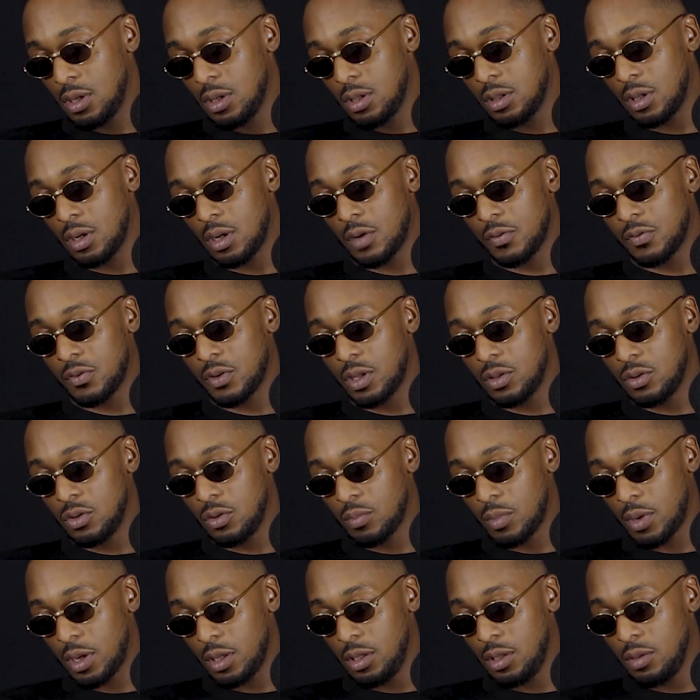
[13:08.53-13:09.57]
Then after I do
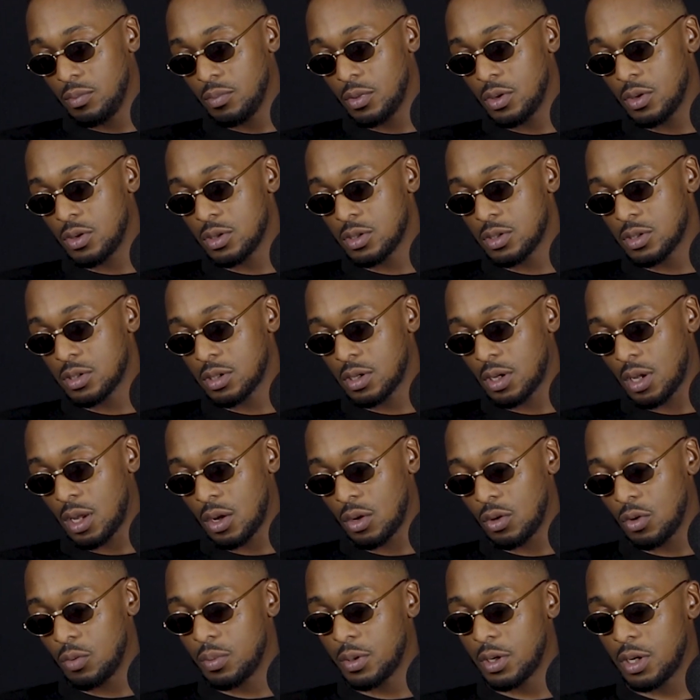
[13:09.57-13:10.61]
my emails, I
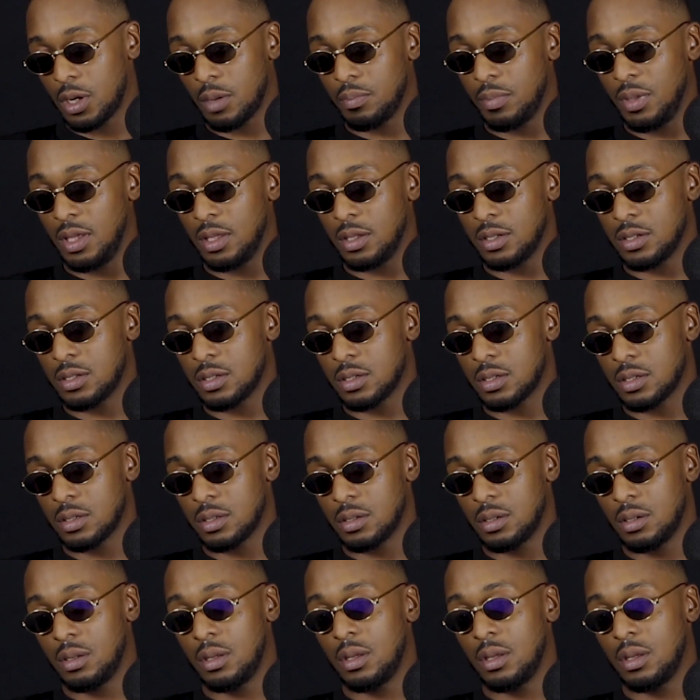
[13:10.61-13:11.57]
open up beats,